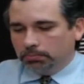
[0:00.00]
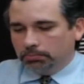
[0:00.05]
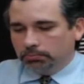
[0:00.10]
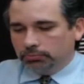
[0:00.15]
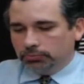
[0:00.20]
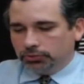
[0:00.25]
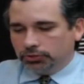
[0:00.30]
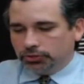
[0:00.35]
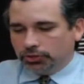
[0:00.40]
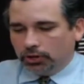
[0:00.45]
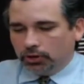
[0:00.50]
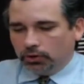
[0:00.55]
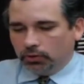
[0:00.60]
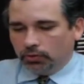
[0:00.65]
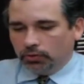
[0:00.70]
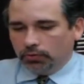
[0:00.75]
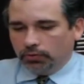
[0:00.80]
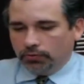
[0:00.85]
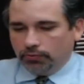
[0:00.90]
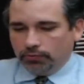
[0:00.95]

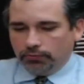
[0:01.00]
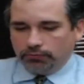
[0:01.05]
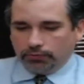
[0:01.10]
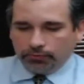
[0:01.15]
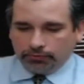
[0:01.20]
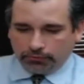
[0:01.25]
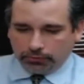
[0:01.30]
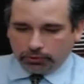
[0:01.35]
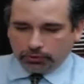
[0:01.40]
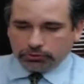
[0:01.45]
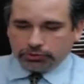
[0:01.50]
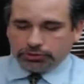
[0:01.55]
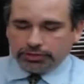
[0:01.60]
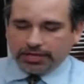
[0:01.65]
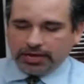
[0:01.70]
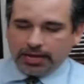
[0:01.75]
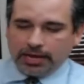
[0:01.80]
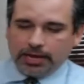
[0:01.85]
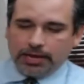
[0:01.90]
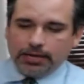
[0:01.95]
So for folks
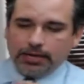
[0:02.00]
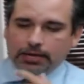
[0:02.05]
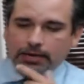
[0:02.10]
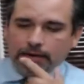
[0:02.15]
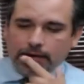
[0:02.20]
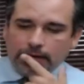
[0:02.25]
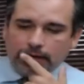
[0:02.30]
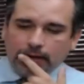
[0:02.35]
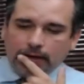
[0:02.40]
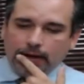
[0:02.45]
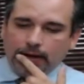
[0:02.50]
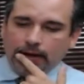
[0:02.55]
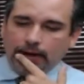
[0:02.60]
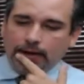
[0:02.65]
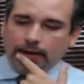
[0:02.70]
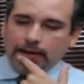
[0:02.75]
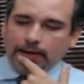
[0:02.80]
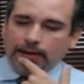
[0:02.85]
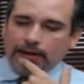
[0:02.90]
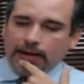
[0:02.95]
that
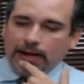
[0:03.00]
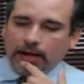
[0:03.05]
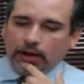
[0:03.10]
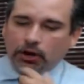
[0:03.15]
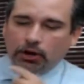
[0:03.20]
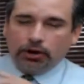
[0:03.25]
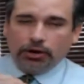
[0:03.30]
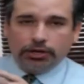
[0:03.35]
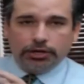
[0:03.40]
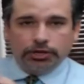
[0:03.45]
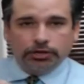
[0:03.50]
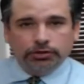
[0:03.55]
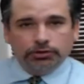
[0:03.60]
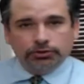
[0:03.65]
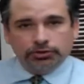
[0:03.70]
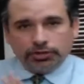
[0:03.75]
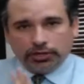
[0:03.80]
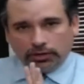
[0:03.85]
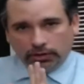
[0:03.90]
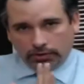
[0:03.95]
are
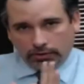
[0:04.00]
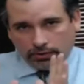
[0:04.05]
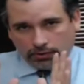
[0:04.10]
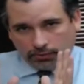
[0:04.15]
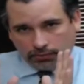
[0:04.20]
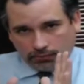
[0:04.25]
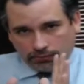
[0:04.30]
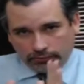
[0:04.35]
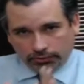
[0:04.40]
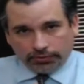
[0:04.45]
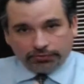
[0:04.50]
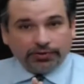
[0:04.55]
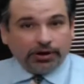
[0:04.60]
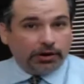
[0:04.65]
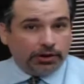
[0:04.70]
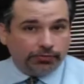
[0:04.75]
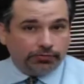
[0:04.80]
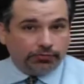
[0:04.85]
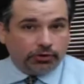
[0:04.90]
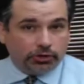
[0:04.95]
accused for the
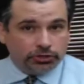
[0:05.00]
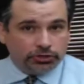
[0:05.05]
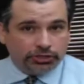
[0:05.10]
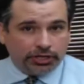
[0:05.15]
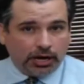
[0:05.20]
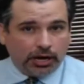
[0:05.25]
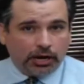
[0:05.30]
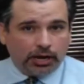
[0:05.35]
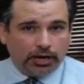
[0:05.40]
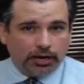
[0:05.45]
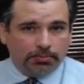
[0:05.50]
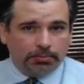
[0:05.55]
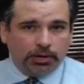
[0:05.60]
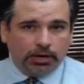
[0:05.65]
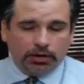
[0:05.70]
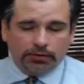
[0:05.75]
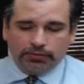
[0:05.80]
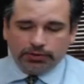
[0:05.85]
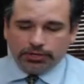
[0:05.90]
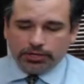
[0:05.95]
very first time
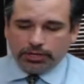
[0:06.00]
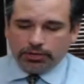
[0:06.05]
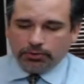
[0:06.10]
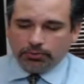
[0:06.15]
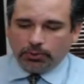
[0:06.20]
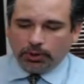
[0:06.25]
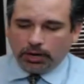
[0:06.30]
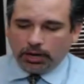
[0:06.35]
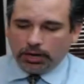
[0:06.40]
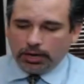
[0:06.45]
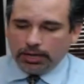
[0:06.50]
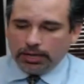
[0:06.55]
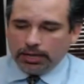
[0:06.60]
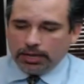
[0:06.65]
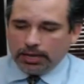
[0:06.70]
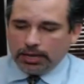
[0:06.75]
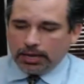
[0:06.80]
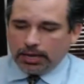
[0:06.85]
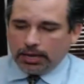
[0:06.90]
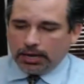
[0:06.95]
of a DUI
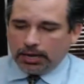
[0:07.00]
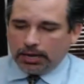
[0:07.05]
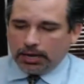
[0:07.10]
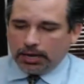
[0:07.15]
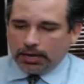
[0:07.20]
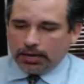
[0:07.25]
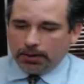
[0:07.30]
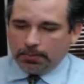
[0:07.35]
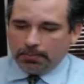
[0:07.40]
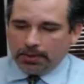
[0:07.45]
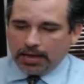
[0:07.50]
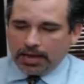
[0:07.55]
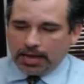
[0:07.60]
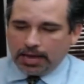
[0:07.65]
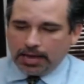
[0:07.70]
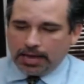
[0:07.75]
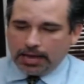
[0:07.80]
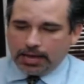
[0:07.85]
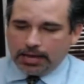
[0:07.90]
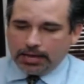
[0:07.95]

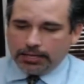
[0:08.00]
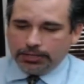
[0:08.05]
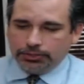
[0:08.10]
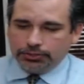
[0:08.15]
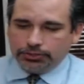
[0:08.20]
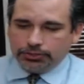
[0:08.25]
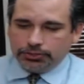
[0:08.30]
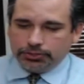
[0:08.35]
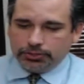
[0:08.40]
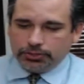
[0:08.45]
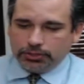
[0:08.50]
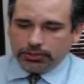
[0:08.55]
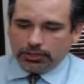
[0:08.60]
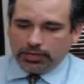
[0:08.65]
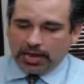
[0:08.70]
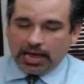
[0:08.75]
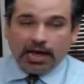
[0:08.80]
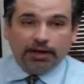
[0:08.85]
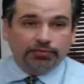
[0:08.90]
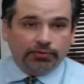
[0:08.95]
and
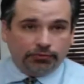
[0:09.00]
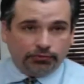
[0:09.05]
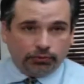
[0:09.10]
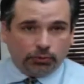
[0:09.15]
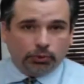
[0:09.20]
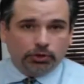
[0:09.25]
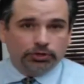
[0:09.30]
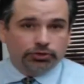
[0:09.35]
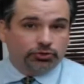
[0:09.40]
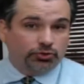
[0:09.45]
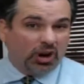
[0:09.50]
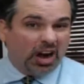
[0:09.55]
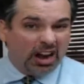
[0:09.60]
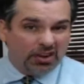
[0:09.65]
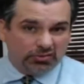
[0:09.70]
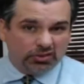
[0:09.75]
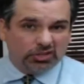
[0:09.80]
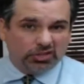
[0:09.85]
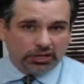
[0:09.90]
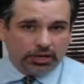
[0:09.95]
have a Florida
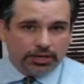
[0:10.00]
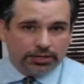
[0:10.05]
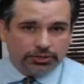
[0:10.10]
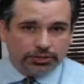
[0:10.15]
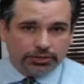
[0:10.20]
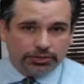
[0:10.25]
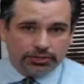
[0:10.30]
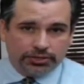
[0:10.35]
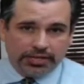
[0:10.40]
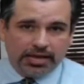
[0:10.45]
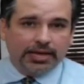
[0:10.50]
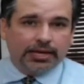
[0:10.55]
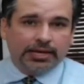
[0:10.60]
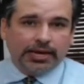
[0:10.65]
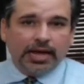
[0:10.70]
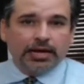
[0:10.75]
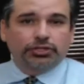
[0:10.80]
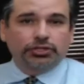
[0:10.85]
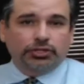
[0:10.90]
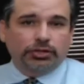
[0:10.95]
driver's license, they can
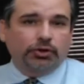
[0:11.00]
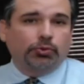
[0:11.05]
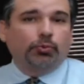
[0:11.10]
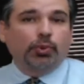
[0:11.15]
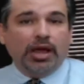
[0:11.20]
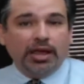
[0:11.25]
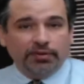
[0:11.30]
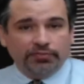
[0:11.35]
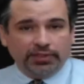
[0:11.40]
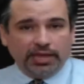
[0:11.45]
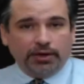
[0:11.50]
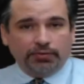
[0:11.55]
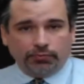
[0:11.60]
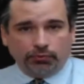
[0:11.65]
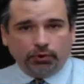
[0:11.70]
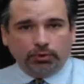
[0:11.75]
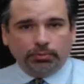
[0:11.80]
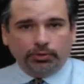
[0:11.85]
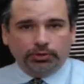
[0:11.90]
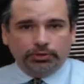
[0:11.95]
actually waive that
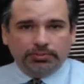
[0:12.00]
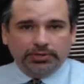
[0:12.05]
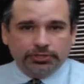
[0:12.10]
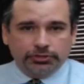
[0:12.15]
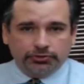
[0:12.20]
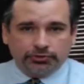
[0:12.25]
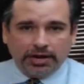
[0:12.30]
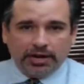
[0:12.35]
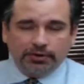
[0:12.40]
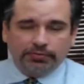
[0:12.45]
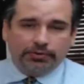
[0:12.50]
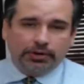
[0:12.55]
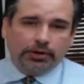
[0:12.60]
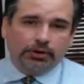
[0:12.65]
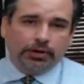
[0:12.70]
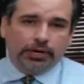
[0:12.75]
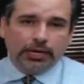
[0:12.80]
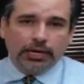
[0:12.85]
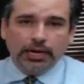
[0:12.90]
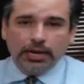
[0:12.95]
formal administrative
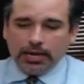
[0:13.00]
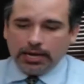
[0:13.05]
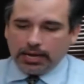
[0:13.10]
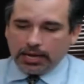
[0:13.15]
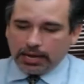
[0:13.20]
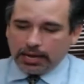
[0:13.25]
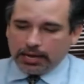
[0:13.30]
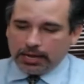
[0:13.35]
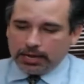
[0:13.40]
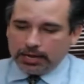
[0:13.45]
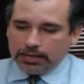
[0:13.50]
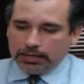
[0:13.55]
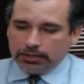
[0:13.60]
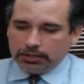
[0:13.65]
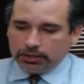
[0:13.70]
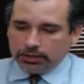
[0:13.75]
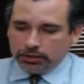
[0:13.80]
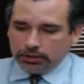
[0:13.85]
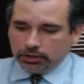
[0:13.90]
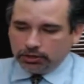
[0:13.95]
hearing
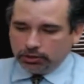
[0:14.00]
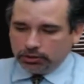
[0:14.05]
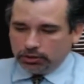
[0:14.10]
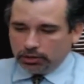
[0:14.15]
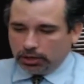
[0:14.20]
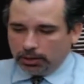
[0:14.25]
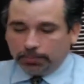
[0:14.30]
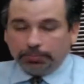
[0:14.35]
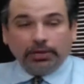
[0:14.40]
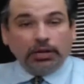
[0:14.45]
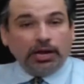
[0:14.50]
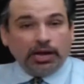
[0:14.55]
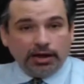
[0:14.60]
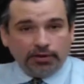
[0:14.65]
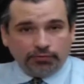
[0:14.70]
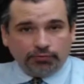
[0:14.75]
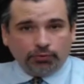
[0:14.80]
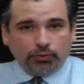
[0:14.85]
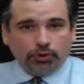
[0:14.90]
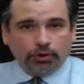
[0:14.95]
and
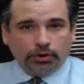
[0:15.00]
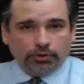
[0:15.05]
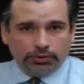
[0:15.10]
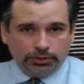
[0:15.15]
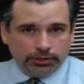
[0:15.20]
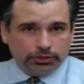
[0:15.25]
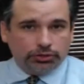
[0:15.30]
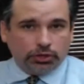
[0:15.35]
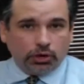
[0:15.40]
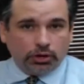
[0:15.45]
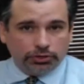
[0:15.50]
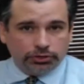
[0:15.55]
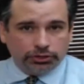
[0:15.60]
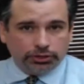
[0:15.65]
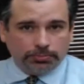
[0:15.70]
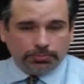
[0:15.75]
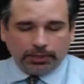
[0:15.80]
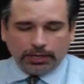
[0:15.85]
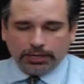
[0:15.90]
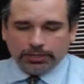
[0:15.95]
apply for this
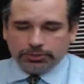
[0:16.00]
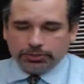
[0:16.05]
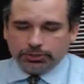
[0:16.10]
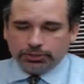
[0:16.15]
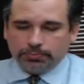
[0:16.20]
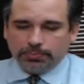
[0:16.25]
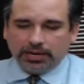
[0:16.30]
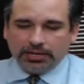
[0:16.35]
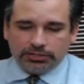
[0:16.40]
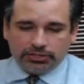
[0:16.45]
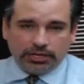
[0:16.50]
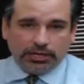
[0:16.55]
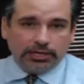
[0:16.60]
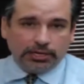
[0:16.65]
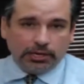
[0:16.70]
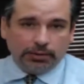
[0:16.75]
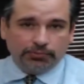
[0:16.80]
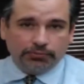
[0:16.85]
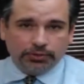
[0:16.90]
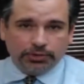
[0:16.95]
hardship license by
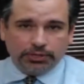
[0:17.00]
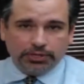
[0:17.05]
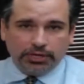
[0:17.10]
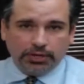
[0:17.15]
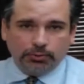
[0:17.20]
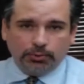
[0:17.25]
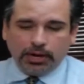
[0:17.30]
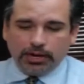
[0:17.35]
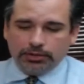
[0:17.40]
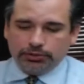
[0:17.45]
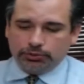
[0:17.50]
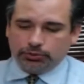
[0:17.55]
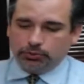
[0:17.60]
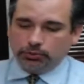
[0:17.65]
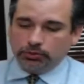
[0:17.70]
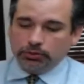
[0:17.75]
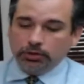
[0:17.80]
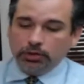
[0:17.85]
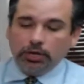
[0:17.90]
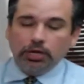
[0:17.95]
signing up for the DUI
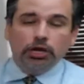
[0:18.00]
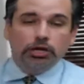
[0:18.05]
school.